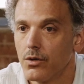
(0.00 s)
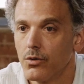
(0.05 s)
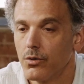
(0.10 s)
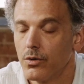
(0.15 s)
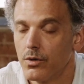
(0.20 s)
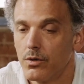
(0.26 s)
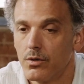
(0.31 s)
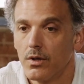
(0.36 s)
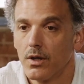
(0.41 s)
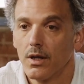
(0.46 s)
You
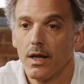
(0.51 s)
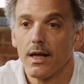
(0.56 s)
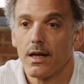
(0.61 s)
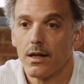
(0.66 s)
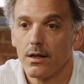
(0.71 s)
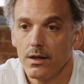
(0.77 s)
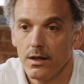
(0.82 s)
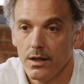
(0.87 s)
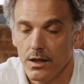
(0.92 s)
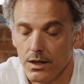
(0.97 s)
would
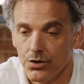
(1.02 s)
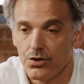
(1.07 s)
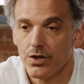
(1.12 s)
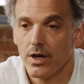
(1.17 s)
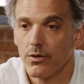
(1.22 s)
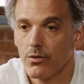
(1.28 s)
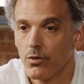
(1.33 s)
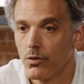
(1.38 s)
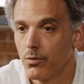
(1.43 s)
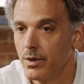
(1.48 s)
likely, in
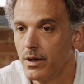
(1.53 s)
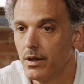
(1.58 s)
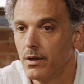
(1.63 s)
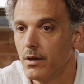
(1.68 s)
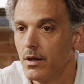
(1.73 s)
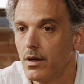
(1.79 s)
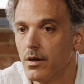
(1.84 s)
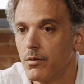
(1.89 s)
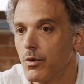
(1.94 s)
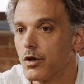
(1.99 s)
general,
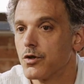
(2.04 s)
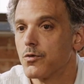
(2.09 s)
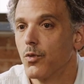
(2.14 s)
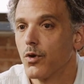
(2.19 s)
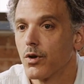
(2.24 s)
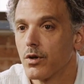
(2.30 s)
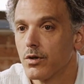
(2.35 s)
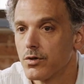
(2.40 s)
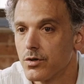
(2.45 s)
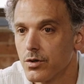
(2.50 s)
be much
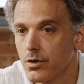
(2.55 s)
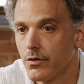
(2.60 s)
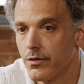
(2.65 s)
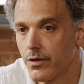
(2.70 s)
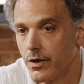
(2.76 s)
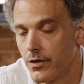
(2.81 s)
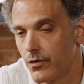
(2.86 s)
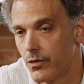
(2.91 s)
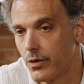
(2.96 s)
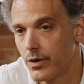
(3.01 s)
more
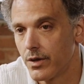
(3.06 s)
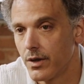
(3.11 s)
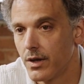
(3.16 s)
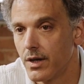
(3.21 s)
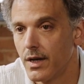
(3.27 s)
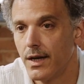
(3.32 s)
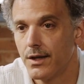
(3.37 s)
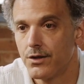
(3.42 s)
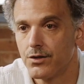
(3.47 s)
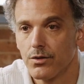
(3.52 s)
conservative with the
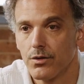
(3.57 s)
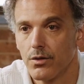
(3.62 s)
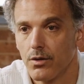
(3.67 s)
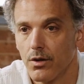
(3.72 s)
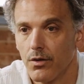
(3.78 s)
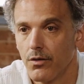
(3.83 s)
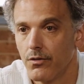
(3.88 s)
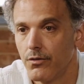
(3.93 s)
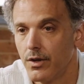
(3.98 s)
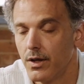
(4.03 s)
nature
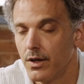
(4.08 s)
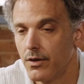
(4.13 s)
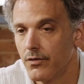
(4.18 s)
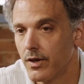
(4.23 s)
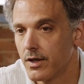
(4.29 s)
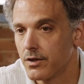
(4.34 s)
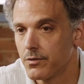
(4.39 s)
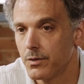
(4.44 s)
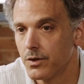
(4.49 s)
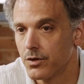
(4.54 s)
of the
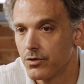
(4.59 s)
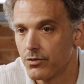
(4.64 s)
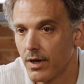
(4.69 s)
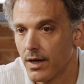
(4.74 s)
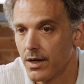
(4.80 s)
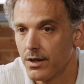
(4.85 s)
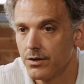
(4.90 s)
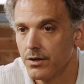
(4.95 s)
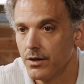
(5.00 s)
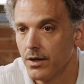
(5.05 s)
investment
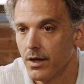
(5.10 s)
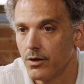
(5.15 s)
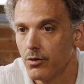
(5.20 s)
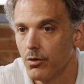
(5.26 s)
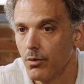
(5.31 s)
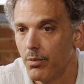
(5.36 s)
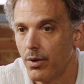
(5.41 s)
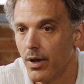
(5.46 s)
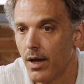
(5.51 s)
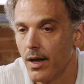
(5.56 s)
strategy that
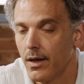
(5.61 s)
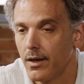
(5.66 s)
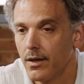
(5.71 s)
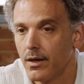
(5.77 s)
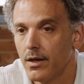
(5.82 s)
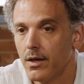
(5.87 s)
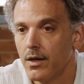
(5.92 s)
you apply.